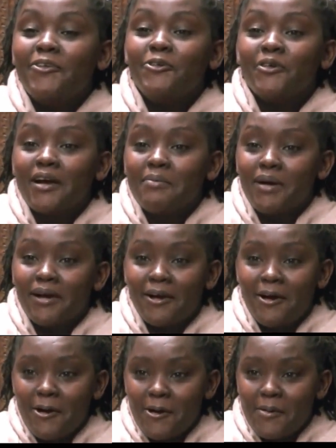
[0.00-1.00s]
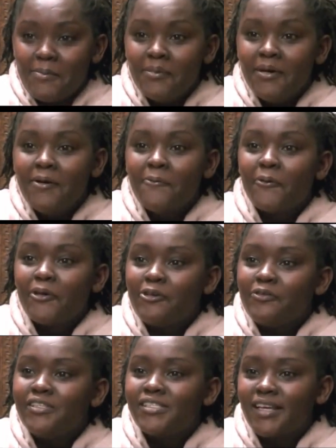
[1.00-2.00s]
you come back home when
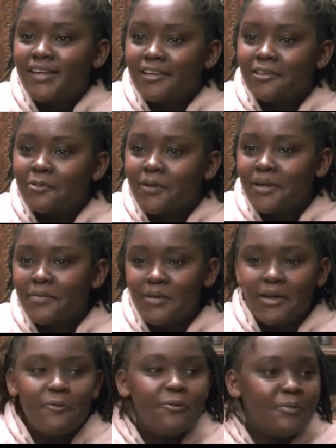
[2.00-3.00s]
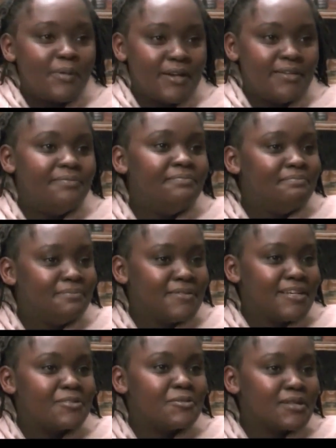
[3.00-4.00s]
you've decided you want to be a woman.
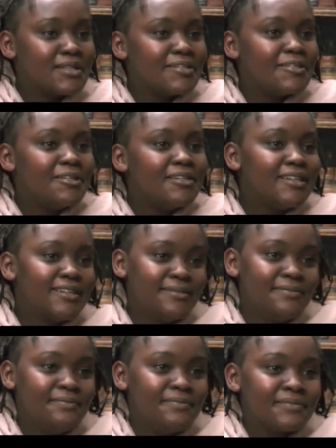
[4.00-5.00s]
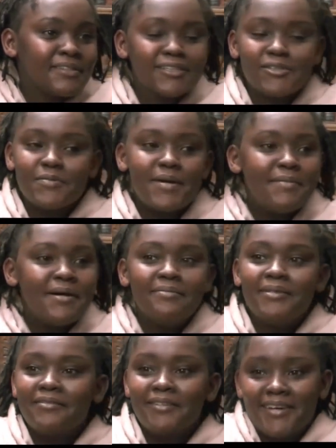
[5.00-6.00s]
That's what they told her. So my
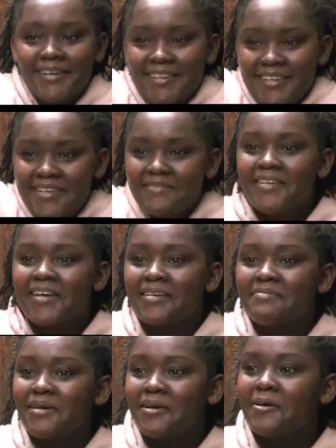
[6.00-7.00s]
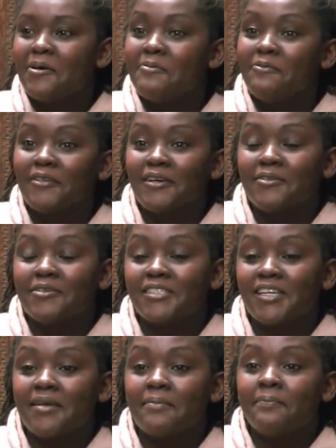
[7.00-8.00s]
mom never came back home for a long
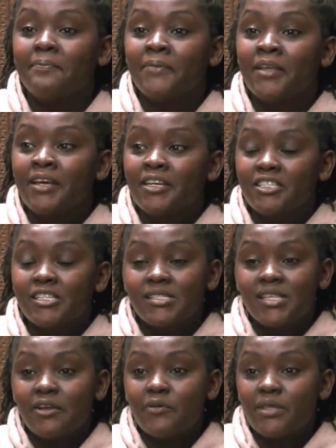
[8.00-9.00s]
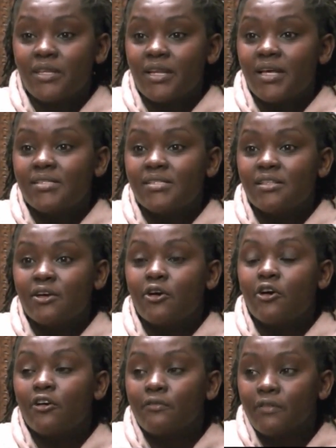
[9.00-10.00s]
time. She stayed with the nuns in the
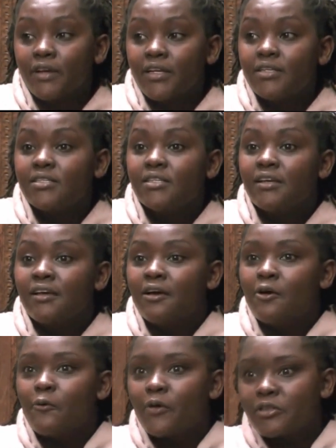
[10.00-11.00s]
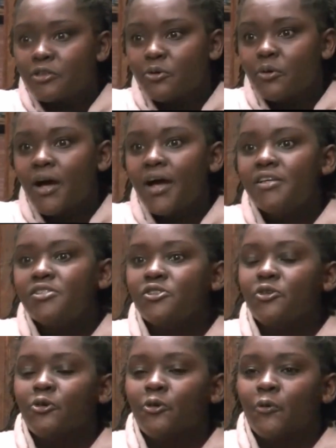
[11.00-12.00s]
convent, went through high
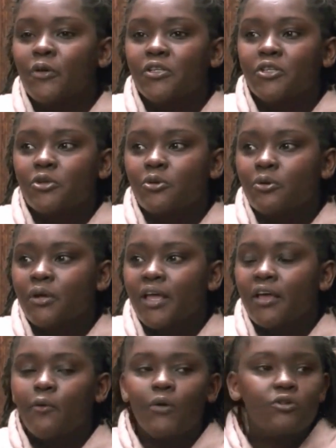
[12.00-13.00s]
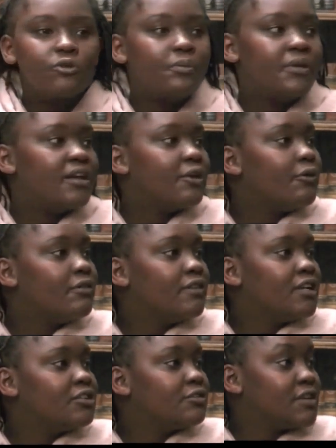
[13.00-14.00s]
school, went through like what would be an
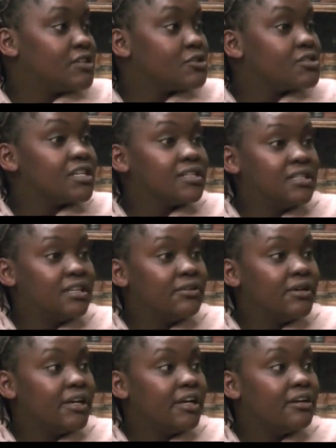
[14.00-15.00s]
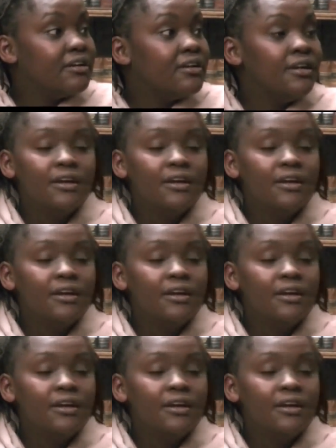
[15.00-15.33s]
equivalent of associate degree here.